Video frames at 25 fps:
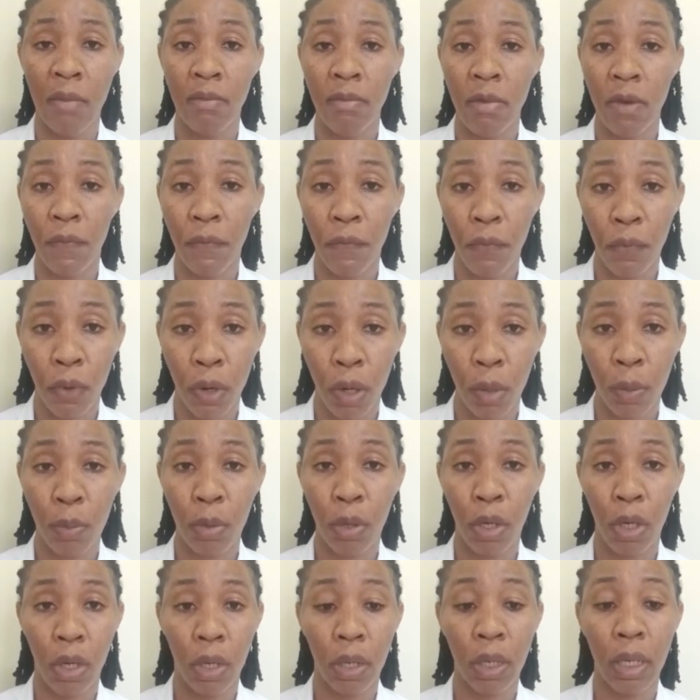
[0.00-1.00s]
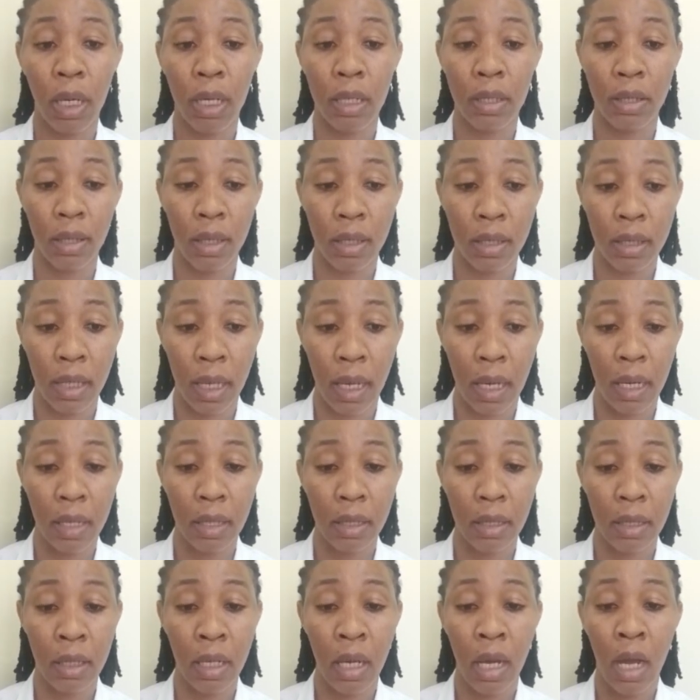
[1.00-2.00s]
before prolonged
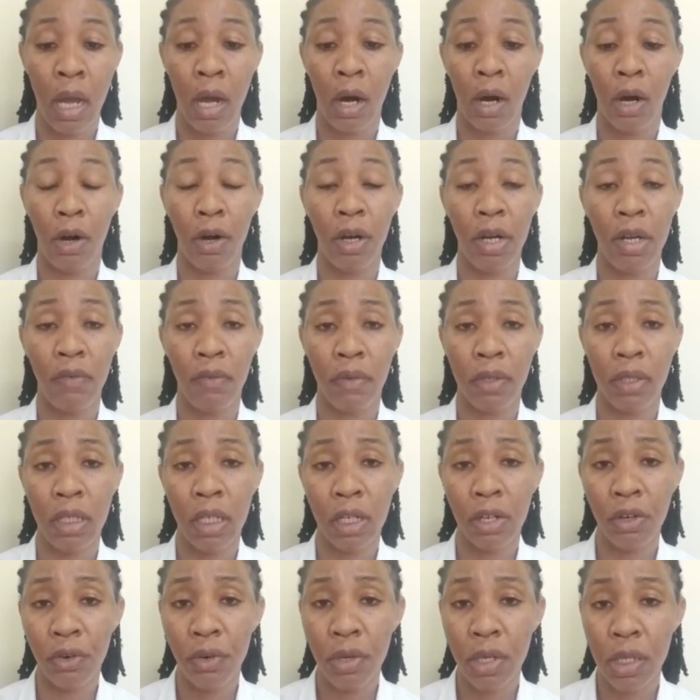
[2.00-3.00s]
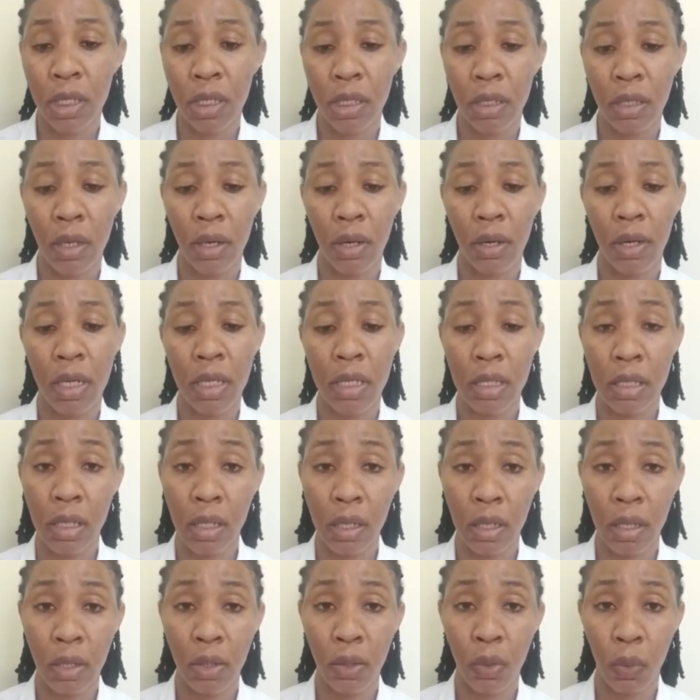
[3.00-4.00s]
exercise, or even decrease their
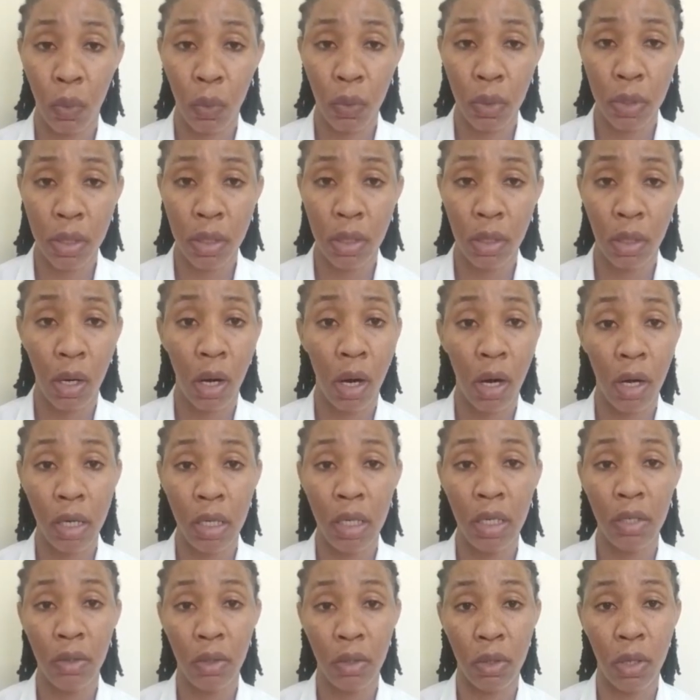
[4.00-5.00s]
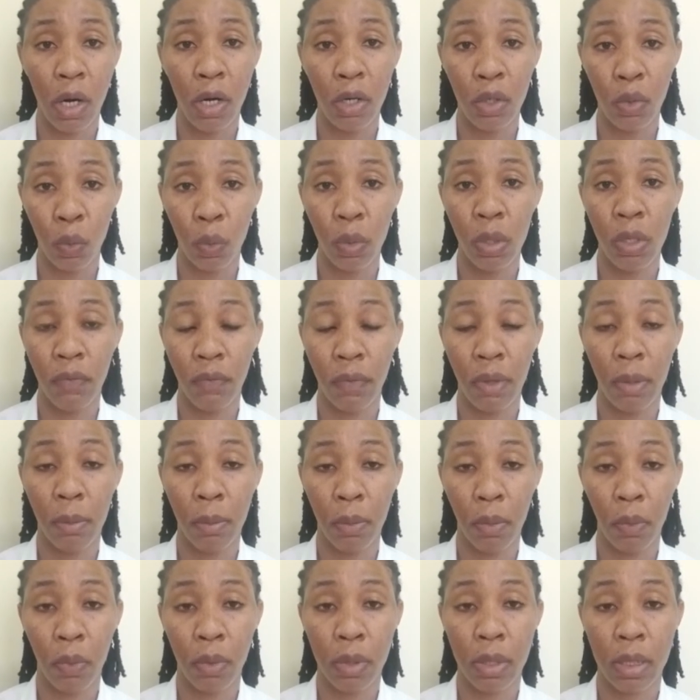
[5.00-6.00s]
insulin dose, or do even
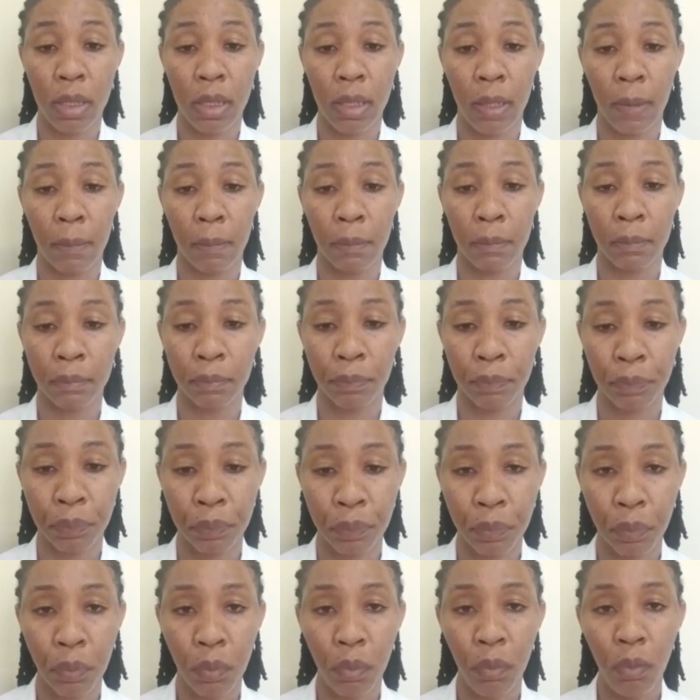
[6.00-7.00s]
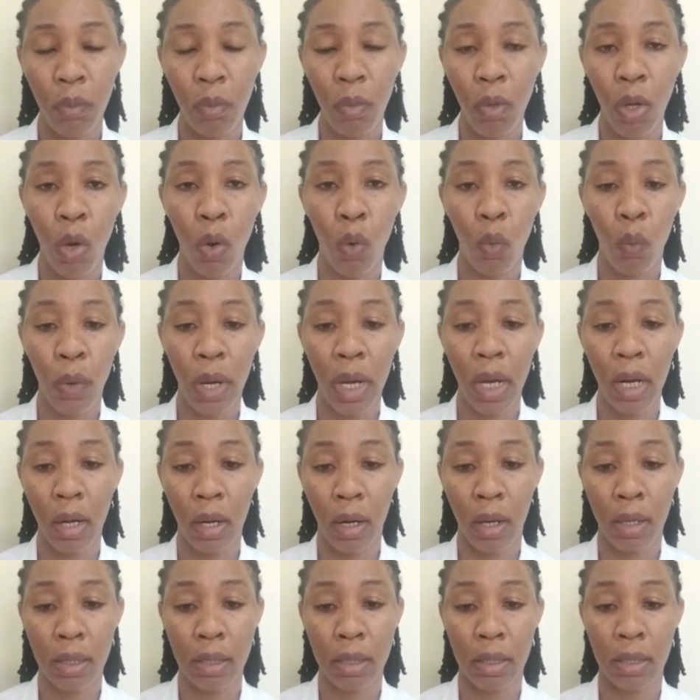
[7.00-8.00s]
both. Weight
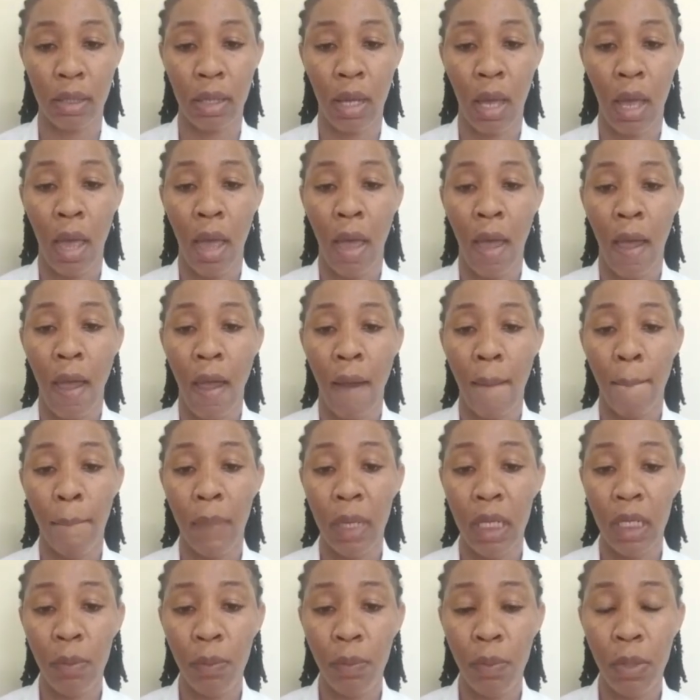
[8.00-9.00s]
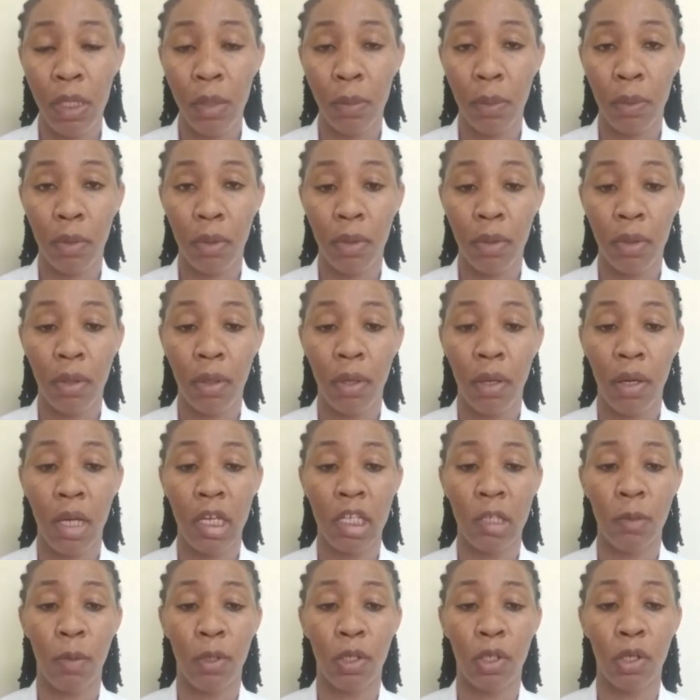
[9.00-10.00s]
loss. Many people,
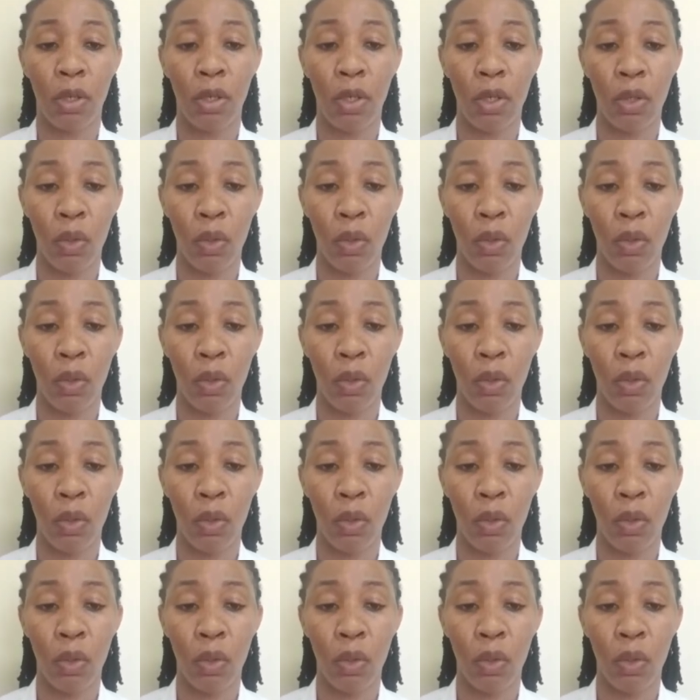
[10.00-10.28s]
especially